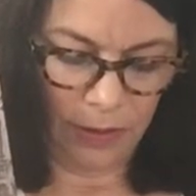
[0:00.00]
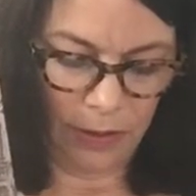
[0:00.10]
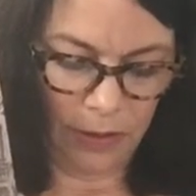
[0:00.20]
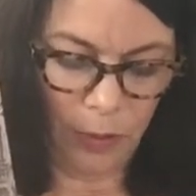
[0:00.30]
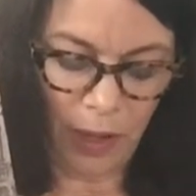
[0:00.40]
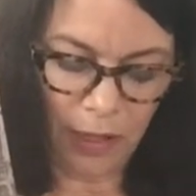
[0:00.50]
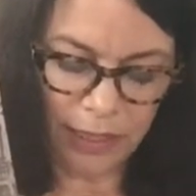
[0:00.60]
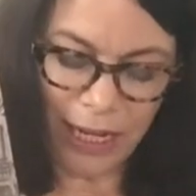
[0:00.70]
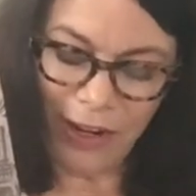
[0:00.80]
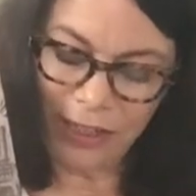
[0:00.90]
So Paul's
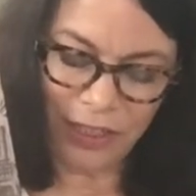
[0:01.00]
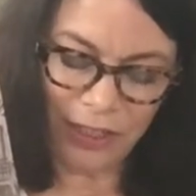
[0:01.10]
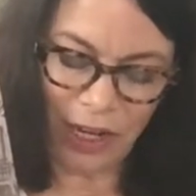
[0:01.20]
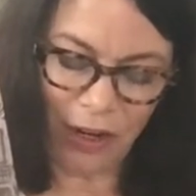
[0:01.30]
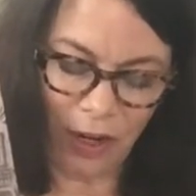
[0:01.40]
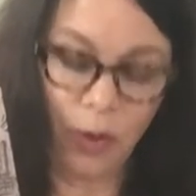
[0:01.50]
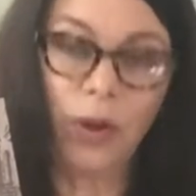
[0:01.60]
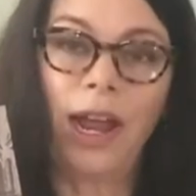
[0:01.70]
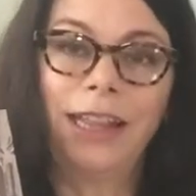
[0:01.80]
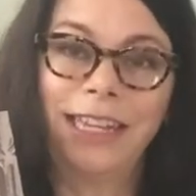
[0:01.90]
characters
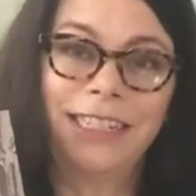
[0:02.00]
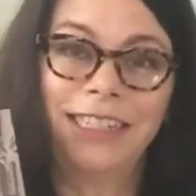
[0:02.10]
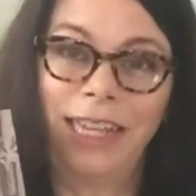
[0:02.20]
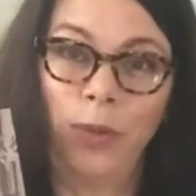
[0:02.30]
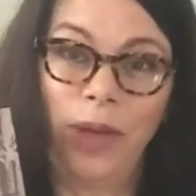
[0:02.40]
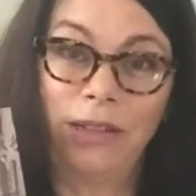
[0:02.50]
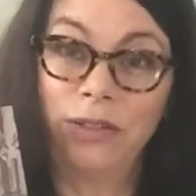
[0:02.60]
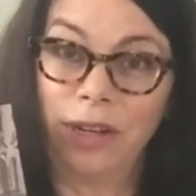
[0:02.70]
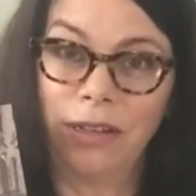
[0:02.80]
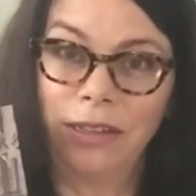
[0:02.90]
are, I like to say, well
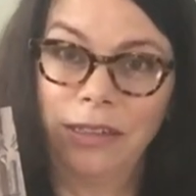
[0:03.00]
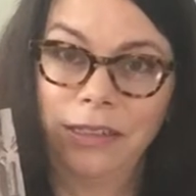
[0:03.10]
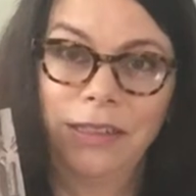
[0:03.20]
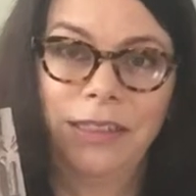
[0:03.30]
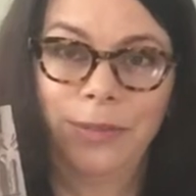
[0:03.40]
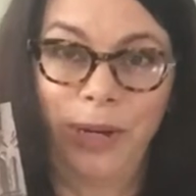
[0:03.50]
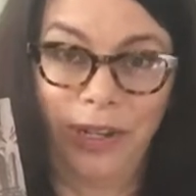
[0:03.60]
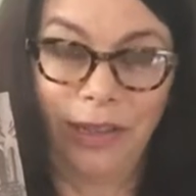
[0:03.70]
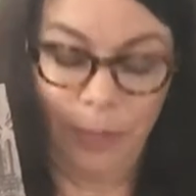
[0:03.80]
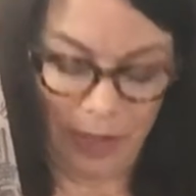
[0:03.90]
drawn,
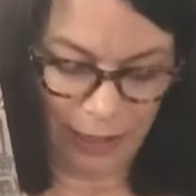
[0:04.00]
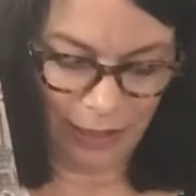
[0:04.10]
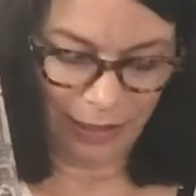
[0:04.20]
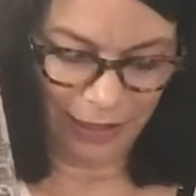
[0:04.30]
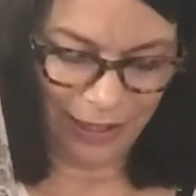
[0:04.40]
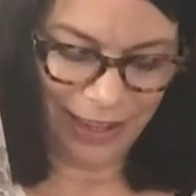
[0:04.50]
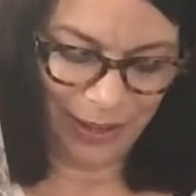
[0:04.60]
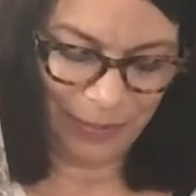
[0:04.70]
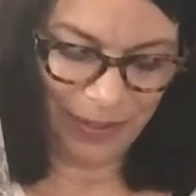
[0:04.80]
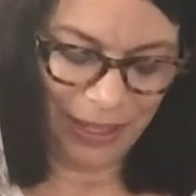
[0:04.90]
pardon the pun.
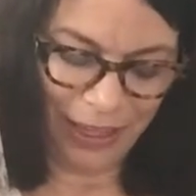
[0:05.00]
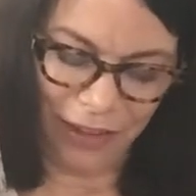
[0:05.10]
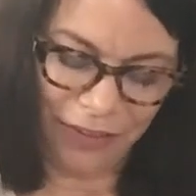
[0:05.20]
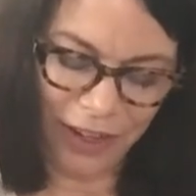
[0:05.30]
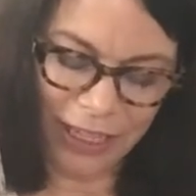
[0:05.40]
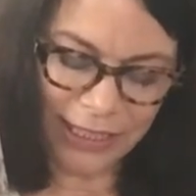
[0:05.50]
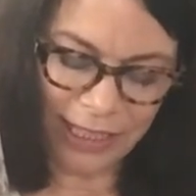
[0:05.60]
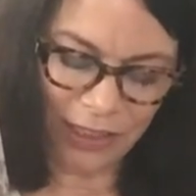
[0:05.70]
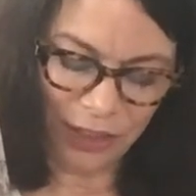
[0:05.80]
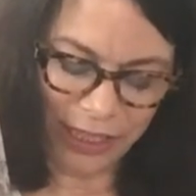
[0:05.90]
They're very
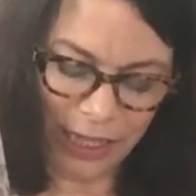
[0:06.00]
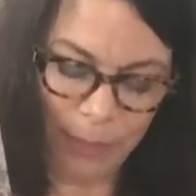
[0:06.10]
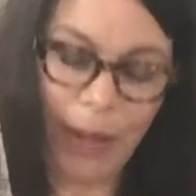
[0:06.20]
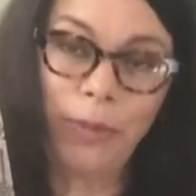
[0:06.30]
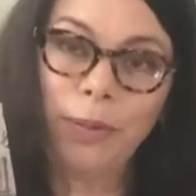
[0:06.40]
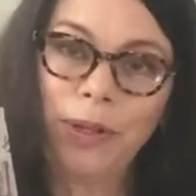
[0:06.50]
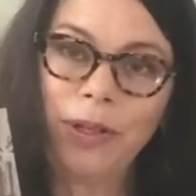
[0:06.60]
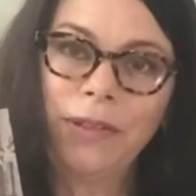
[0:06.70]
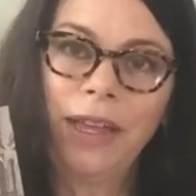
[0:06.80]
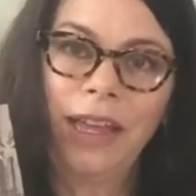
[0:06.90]
eccentric and
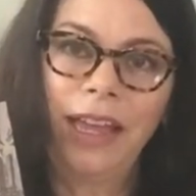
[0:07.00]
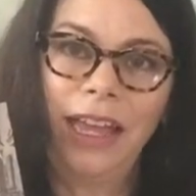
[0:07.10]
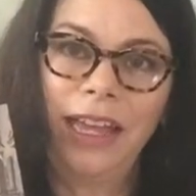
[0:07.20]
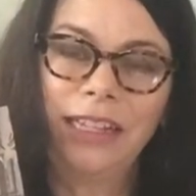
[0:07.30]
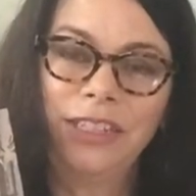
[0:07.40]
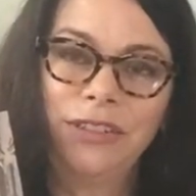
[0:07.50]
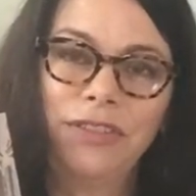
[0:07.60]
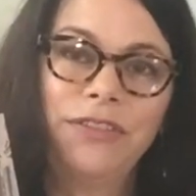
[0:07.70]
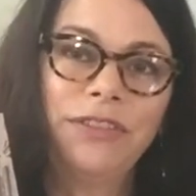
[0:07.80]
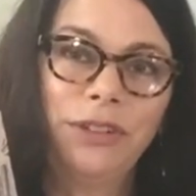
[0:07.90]
memorable, and you'll
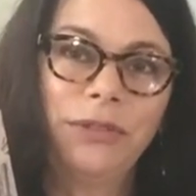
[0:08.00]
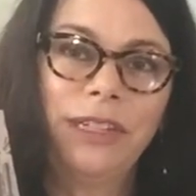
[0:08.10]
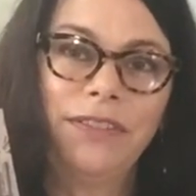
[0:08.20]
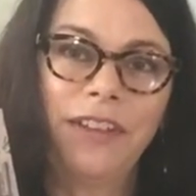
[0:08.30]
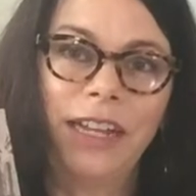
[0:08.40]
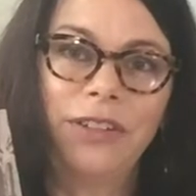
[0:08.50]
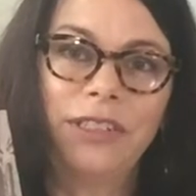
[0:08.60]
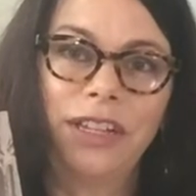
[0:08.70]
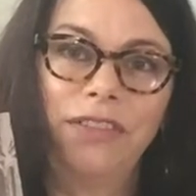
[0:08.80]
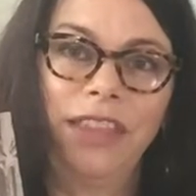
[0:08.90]
really find
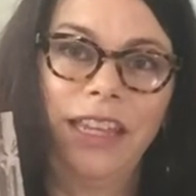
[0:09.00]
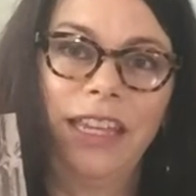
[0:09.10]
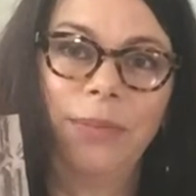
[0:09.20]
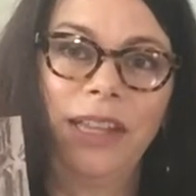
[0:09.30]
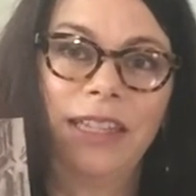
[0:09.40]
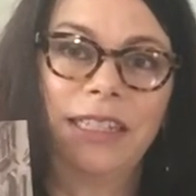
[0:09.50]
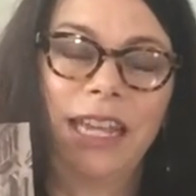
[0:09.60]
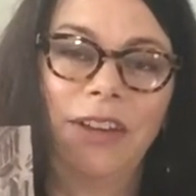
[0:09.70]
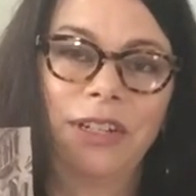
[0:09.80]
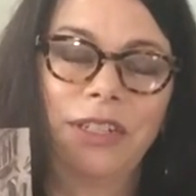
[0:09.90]
yourself thinking about these
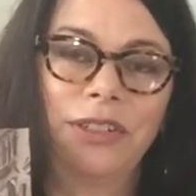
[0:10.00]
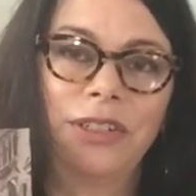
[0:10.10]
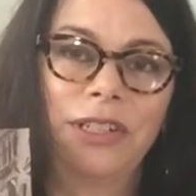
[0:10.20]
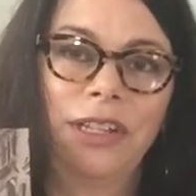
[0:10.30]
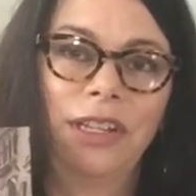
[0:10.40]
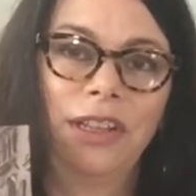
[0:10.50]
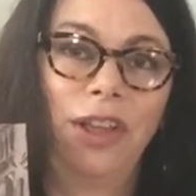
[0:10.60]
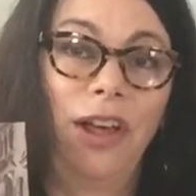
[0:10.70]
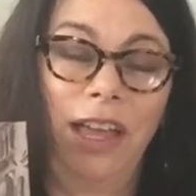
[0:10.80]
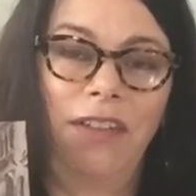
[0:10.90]
characters
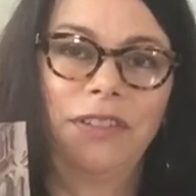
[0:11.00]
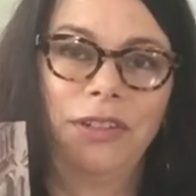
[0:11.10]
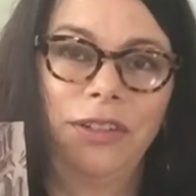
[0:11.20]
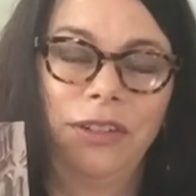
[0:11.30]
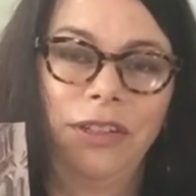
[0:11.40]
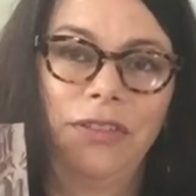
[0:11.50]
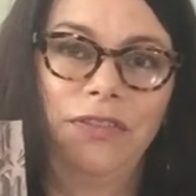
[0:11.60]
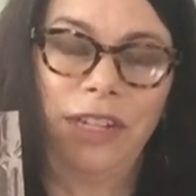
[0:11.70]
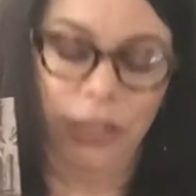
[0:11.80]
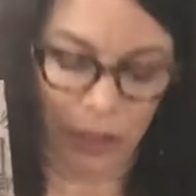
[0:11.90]
long after you
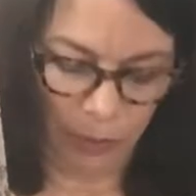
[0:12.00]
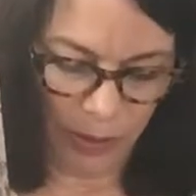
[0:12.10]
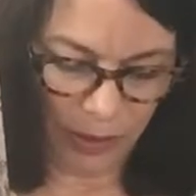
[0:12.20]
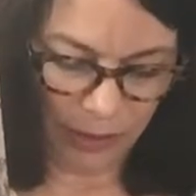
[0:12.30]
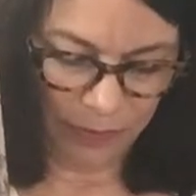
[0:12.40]
finish the book.